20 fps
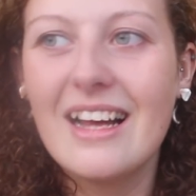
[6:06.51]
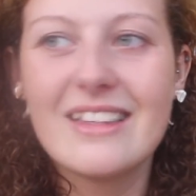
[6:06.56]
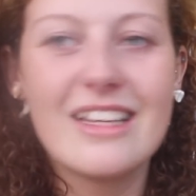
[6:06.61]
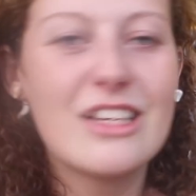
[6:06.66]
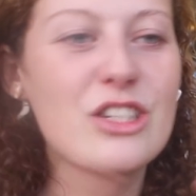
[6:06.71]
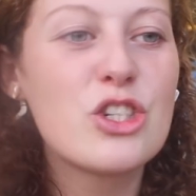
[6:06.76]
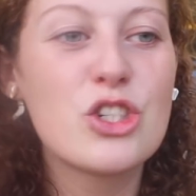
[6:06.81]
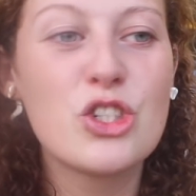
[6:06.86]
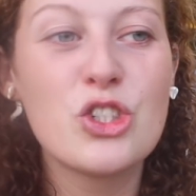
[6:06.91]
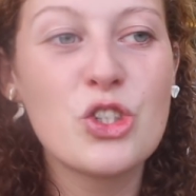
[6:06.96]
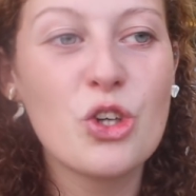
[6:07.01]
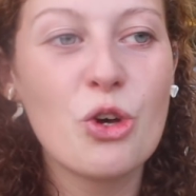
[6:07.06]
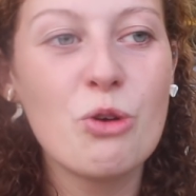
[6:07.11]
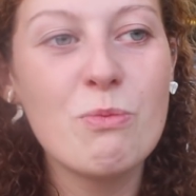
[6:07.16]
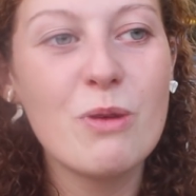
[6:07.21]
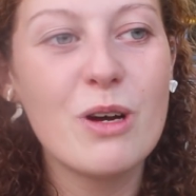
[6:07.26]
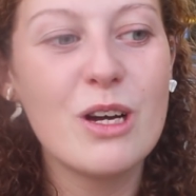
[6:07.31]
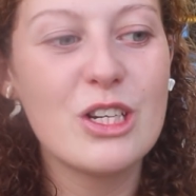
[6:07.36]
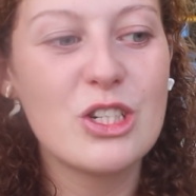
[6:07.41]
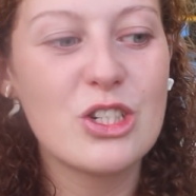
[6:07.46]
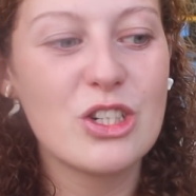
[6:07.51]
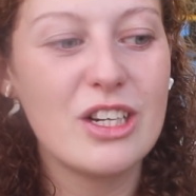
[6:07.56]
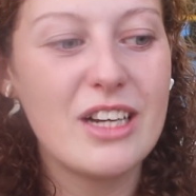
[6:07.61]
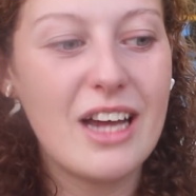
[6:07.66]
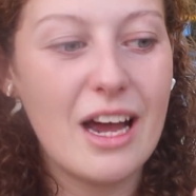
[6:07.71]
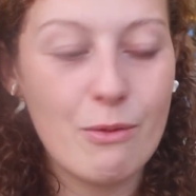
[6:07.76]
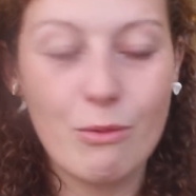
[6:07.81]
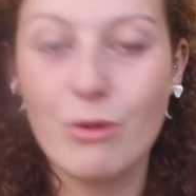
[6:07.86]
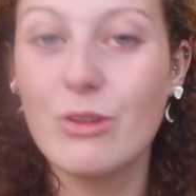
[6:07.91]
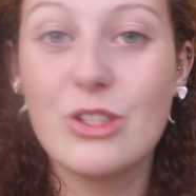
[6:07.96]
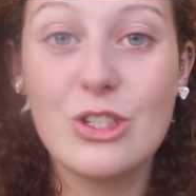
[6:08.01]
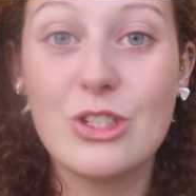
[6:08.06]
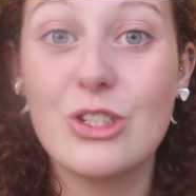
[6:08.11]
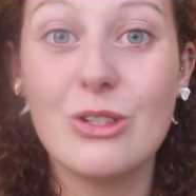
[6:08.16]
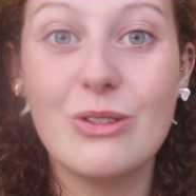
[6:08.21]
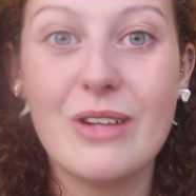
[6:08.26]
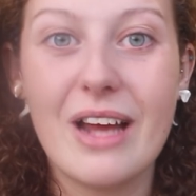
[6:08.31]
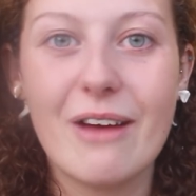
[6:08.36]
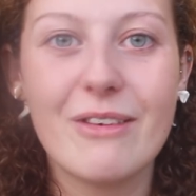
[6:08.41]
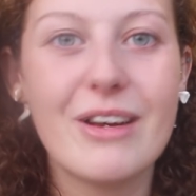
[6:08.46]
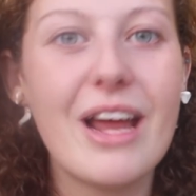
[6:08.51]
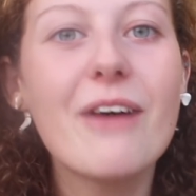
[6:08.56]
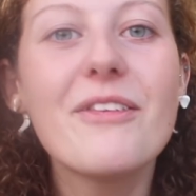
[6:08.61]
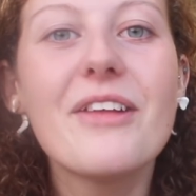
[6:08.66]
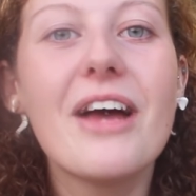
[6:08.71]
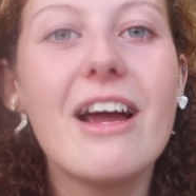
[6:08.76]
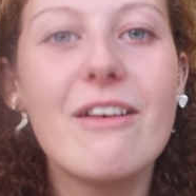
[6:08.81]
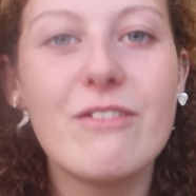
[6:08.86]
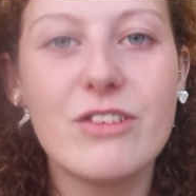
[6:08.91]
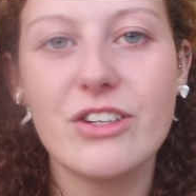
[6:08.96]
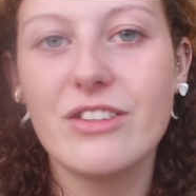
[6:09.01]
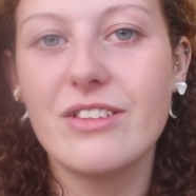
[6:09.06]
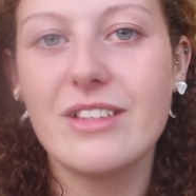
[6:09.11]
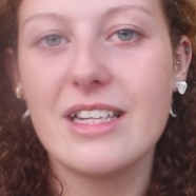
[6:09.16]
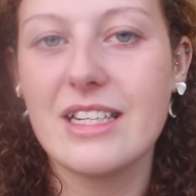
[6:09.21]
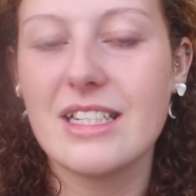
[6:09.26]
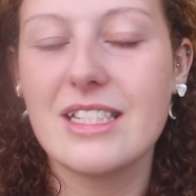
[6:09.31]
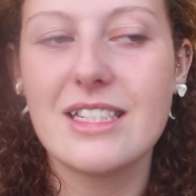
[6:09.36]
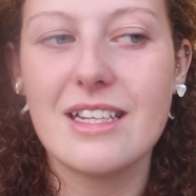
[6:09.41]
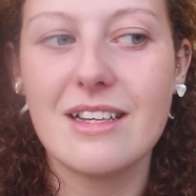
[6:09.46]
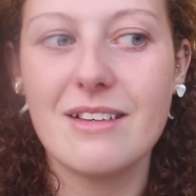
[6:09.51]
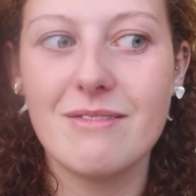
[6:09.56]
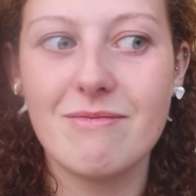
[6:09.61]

There's just so much I want to do now. Now that I've done this